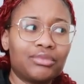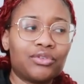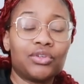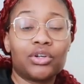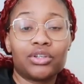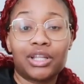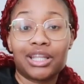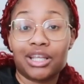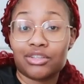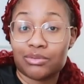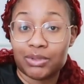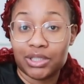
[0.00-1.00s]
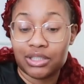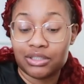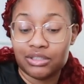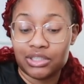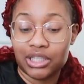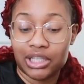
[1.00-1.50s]
If you heard that, that was
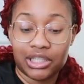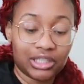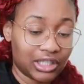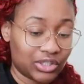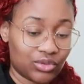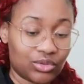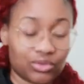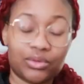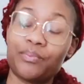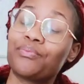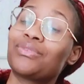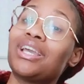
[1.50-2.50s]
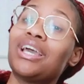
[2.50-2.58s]
Malika yelling as usual.